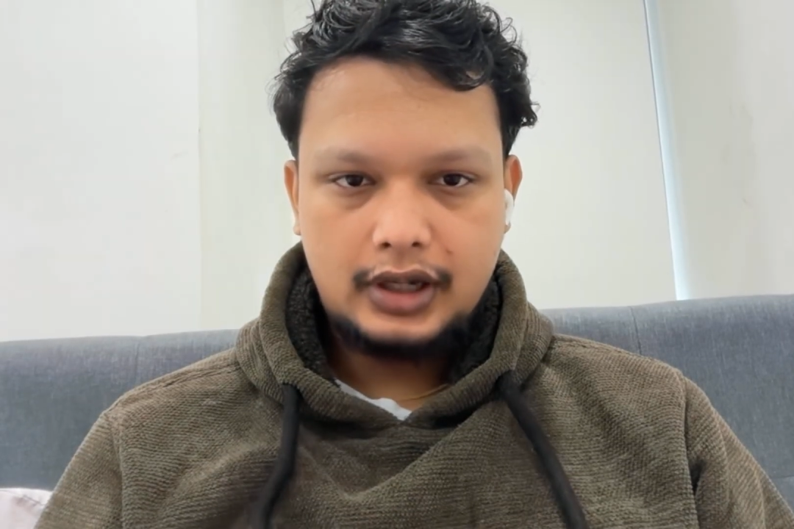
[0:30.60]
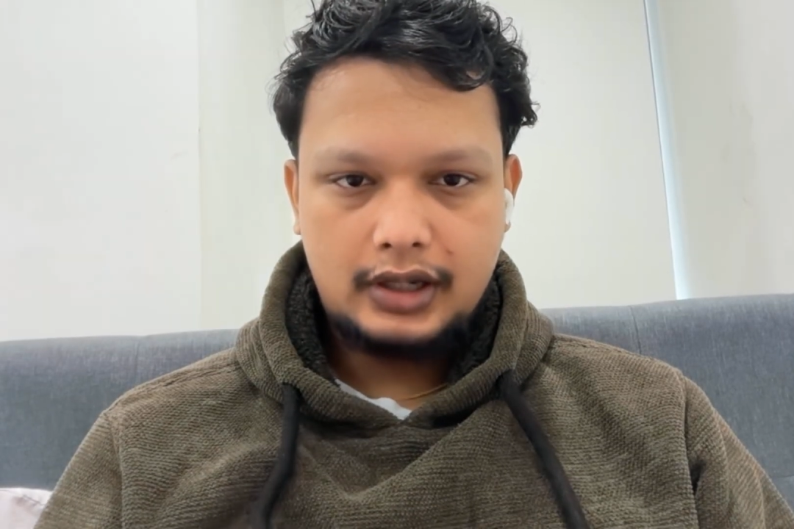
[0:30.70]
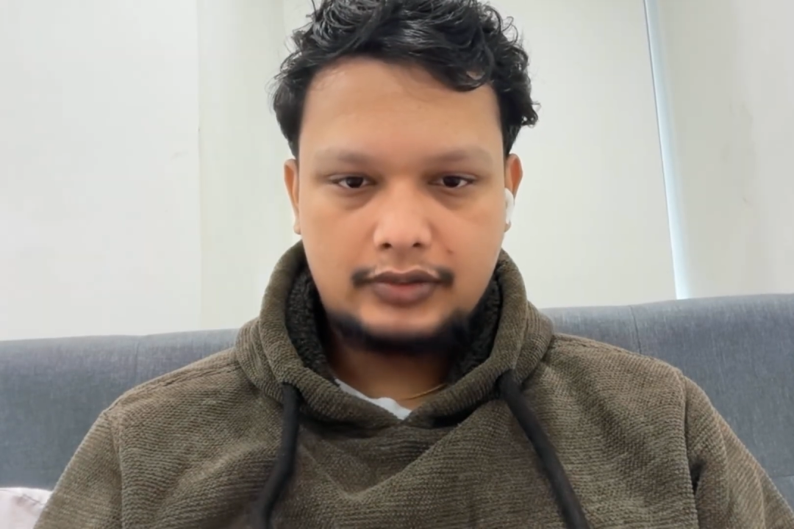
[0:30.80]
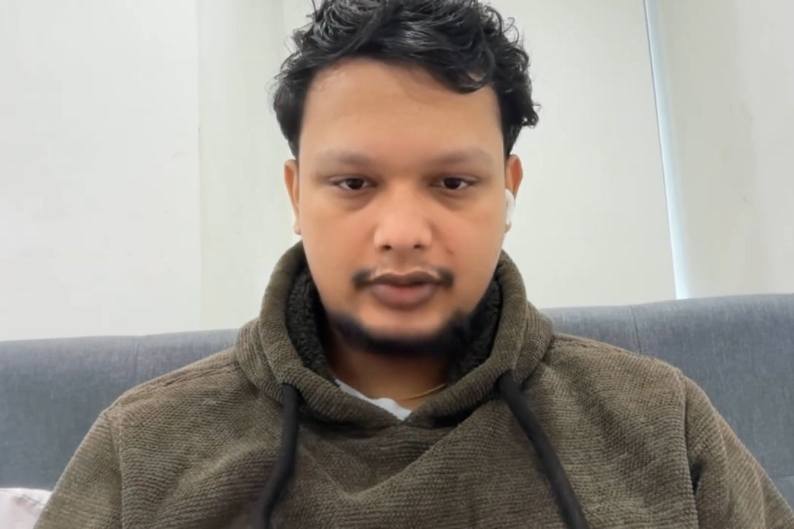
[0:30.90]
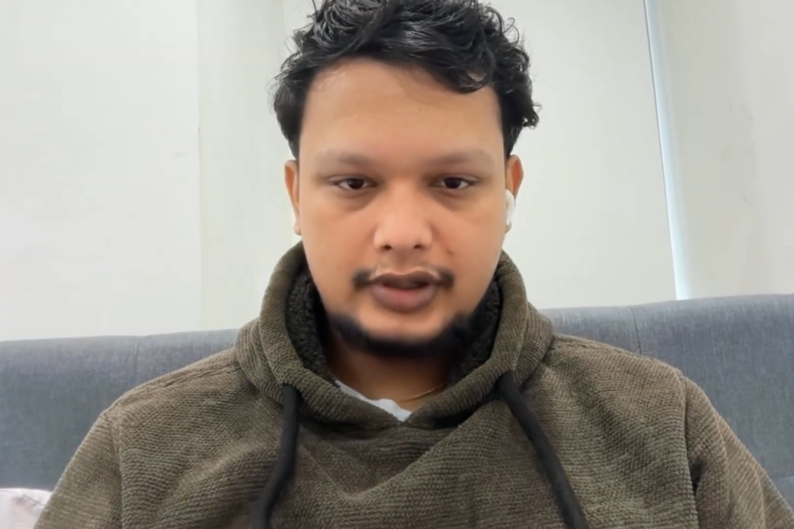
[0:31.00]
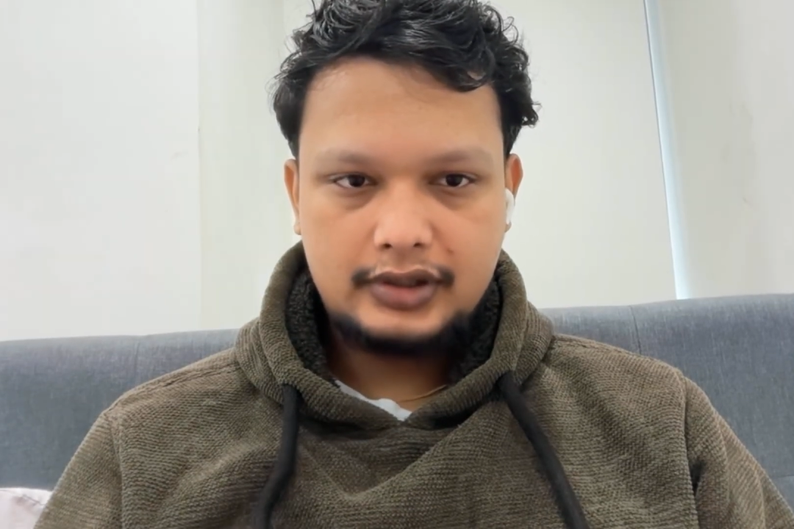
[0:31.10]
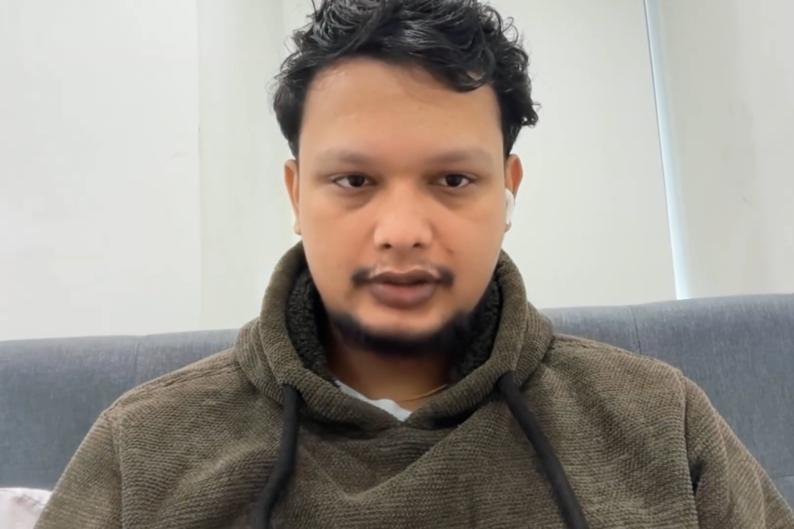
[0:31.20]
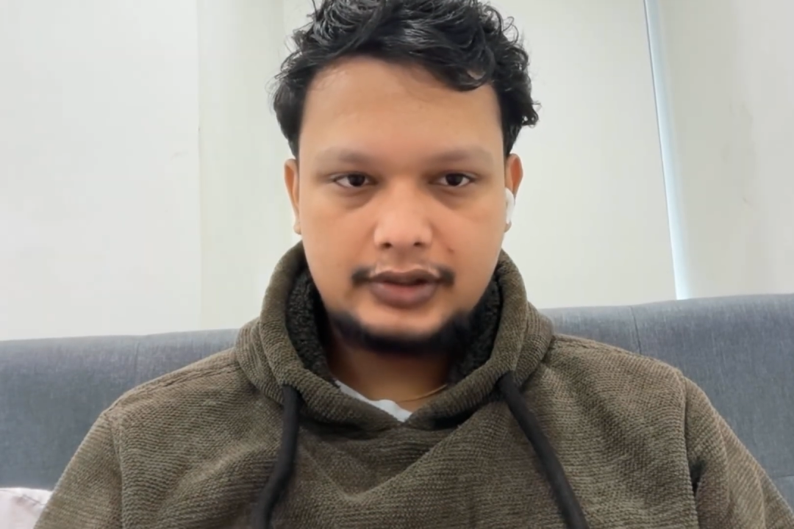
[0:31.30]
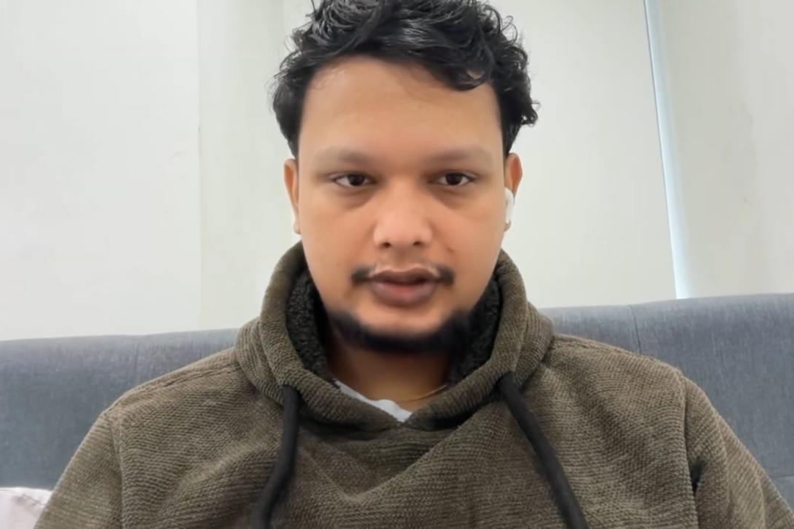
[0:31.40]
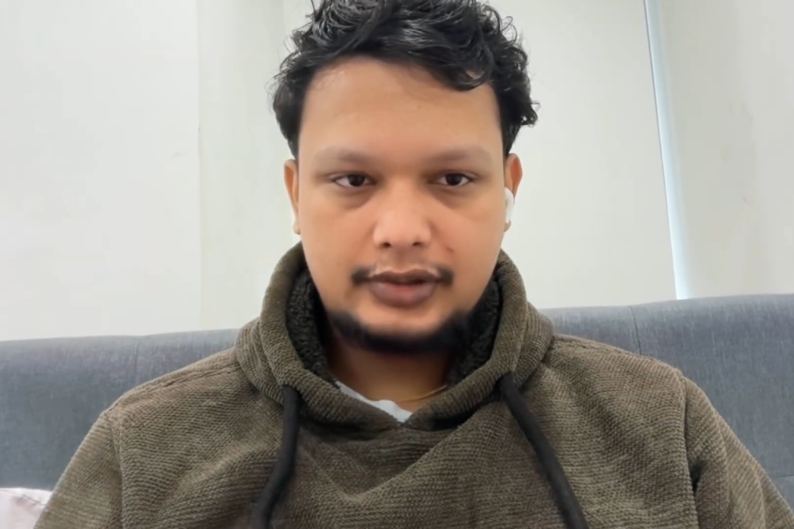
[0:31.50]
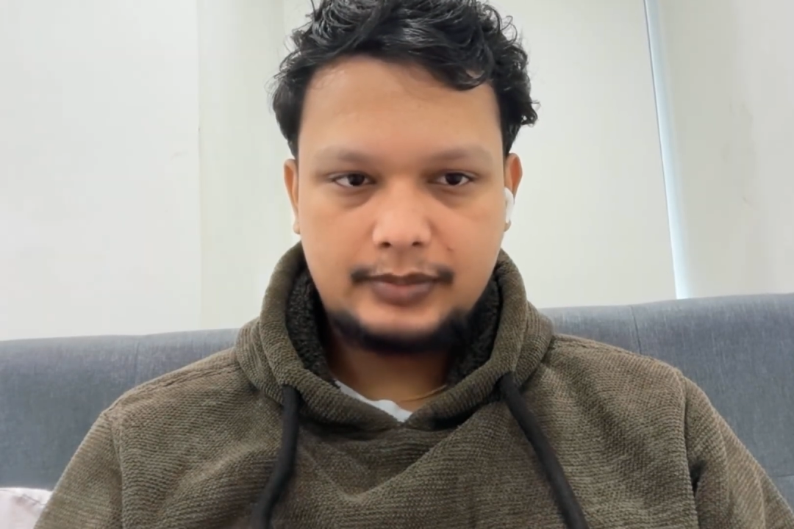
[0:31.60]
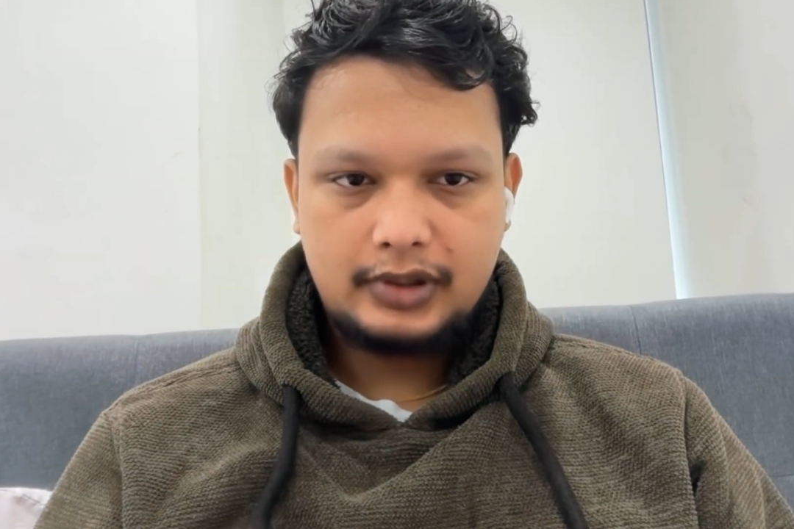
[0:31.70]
and traditional system,